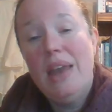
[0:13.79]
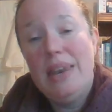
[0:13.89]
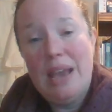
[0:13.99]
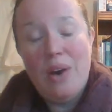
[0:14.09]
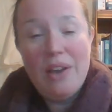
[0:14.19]

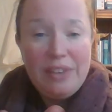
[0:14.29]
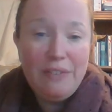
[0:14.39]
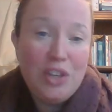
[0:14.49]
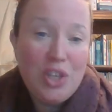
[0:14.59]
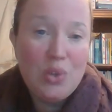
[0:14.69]
Now, I've
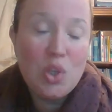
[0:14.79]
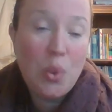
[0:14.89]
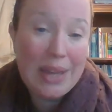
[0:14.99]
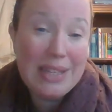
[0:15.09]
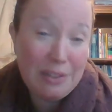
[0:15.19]
given you
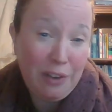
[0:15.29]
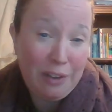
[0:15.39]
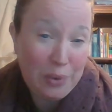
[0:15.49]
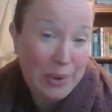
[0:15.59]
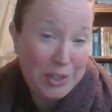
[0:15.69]

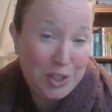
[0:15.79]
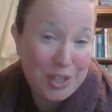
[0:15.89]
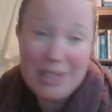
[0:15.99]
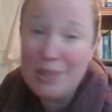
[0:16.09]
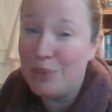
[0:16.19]
25
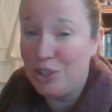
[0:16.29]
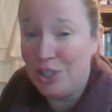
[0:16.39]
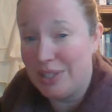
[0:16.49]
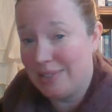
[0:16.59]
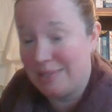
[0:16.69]
questions, which
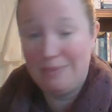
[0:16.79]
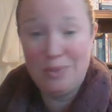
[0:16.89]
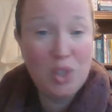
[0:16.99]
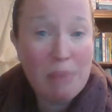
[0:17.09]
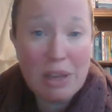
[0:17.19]
is
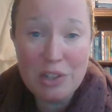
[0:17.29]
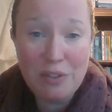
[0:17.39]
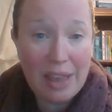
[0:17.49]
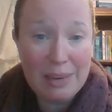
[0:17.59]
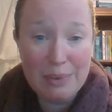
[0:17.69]
too much
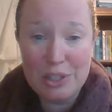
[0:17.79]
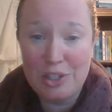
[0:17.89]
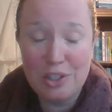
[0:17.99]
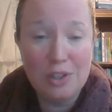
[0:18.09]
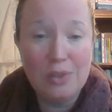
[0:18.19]
for anyone
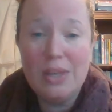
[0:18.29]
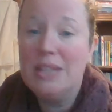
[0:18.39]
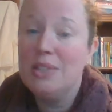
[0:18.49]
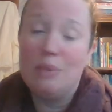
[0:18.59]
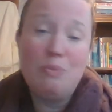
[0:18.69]
to do,
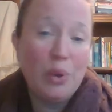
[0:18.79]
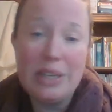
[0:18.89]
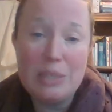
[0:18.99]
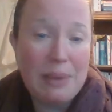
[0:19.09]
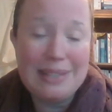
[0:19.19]
so I'm not
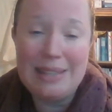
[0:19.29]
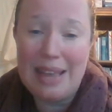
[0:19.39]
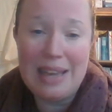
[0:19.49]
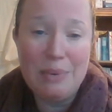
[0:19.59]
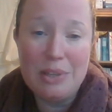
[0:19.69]
expecting
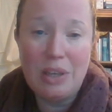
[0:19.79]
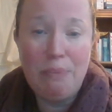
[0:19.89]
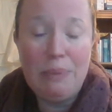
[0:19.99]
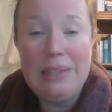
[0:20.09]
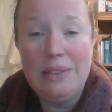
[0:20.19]
anyone to
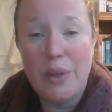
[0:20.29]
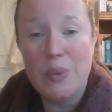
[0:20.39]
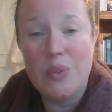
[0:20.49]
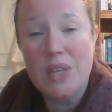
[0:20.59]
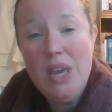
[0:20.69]
complete
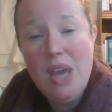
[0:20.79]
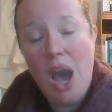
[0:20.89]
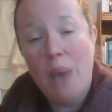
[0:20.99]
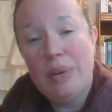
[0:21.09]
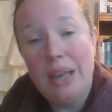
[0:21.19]
those.
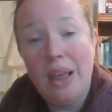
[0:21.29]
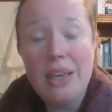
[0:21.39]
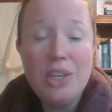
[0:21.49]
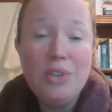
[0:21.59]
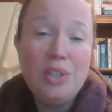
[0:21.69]
I would
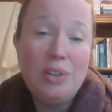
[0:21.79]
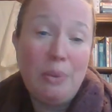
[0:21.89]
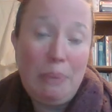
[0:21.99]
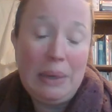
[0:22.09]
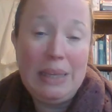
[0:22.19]
like you to
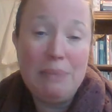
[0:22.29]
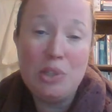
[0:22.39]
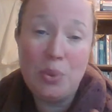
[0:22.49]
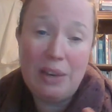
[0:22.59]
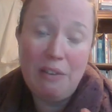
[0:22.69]
complete
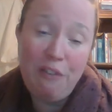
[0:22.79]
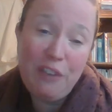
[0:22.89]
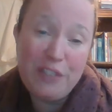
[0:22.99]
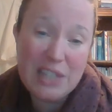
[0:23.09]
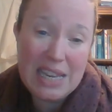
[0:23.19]
between
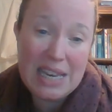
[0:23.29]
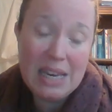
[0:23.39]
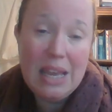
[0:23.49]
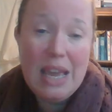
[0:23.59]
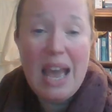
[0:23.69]

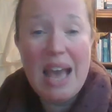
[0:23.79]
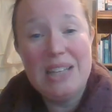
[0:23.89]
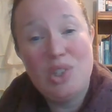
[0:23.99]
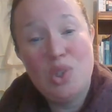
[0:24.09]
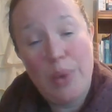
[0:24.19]
15
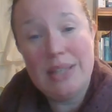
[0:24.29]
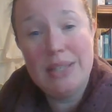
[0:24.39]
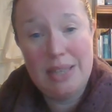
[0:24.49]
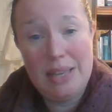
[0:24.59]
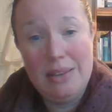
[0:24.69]
and
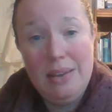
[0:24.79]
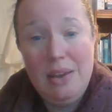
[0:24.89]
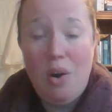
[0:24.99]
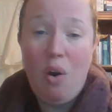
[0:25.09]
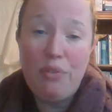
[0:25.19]
20
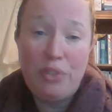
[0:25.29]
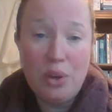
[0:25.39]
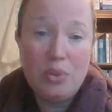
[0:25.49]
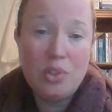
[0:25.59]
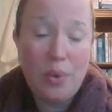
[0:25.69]
of
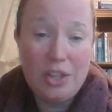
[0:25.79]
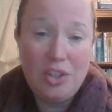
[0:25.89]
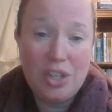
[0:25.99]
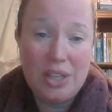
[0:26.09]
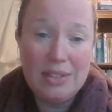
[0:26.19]
those
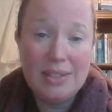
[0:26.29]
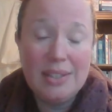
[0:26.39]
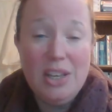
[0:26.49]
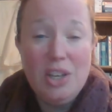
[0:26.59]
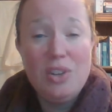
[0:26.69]
questions,
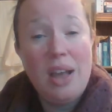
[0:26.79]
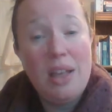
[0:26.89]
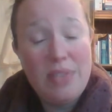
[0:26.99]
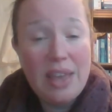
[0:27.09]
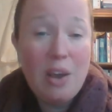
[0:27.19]

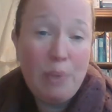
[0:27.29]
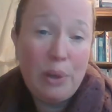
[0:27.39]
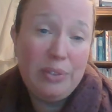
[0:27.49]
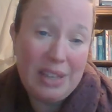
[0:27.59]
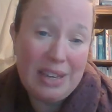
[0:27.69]
and they are
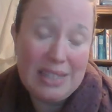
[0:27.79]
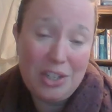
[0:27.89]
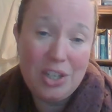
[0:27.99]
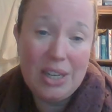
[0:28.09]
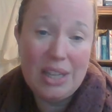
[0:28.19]
both in
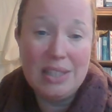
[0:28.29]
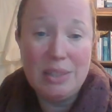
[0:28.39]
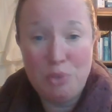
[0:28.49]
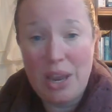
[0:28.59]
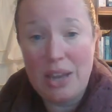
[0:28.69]
addition and
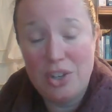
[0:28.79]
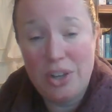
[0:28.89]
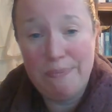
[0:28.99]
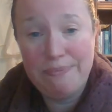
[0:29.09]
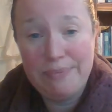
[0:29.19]

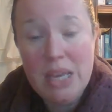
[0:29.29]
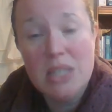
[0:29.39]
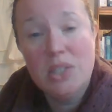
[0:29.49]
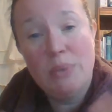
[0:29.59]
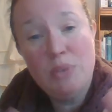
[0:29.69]
subtraction.
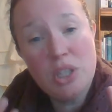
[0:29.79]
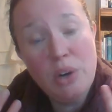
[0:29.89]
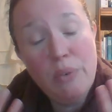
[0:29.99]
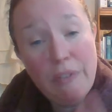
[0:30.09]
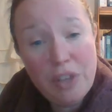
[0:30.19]
So I'm just
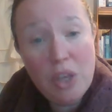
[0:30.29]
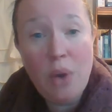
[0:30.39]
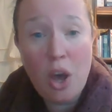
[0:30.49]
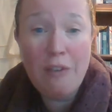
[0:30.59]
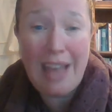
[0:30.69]
going to review
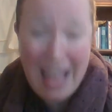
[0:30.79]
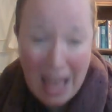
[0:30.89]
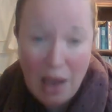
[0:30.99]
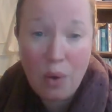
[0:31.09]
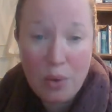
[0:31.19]
over
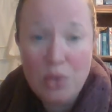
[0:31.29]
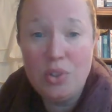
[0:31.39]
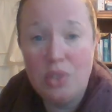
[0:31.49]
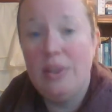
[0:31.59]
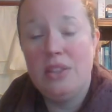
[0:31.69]
how you're
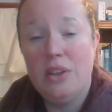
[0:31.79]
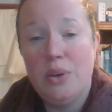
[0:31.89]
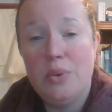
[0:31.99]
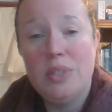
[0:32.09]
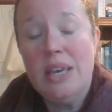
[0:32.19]
doing
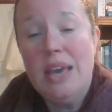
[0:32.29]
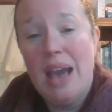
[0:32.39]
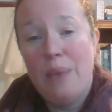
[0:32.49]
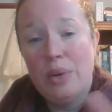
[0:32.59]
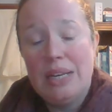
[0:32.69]
those,
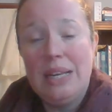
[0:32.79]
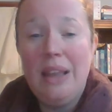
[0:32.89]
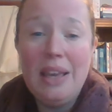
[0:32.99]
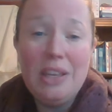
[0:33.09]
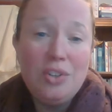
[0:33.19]
and what I'd
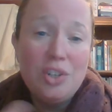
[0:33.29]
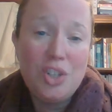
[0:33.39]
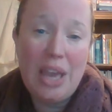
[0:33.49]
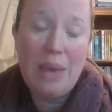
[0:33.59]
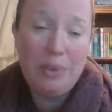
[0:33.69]
like you to
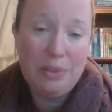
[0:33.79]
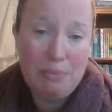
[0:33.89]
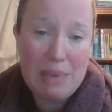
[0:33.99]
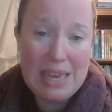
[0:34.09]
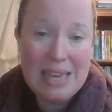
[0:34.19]
share with
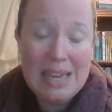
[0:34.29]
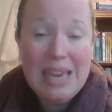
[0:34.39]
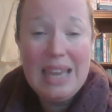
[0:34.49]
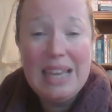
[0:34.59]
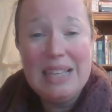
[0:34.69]
me
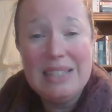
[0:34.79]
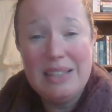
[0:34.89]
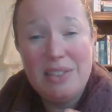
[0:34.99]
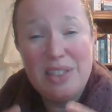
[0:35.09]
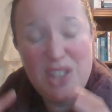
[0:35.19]
is
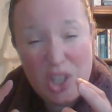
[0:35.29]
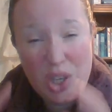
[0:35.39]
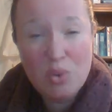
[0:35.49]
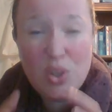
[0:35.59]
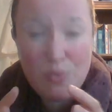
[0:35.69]

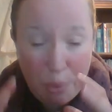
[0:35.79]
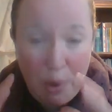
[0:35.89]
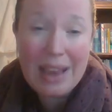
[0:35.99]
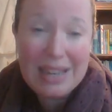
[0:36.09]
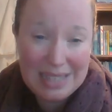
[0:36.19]
you
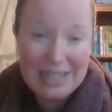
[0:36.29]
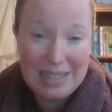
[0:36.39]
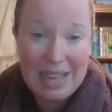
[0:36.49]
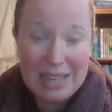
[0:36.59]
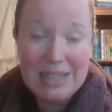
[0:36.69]

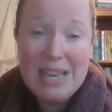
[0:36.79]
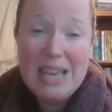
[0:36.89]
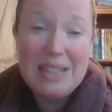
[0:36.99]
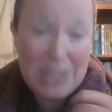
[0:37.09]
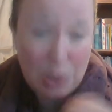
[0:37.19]
practicing
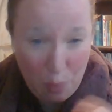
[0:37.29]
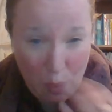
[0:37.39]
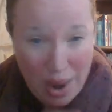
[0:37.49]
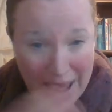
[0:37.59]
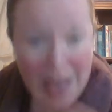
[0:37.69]
this
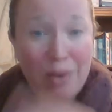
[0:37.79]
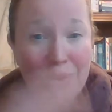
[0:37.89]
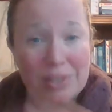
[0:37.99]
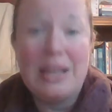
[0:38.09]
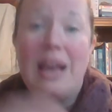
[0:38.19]

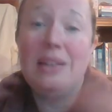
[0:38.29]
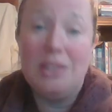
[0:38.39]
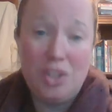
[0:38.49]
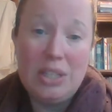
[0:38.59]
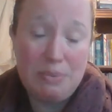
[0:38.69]
round and
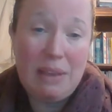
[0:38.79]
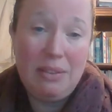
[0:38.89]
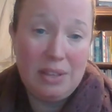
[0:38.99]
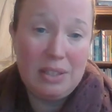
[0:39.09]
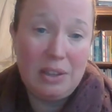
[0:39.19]
adjust
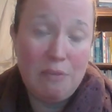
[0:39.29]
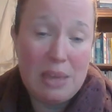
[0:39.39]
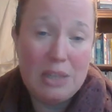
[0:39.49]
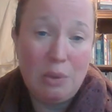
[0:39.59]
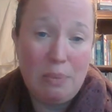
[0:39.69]
method
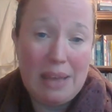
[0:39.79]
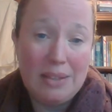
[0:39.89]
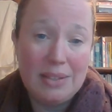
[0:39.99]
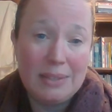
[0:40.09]
mental maths.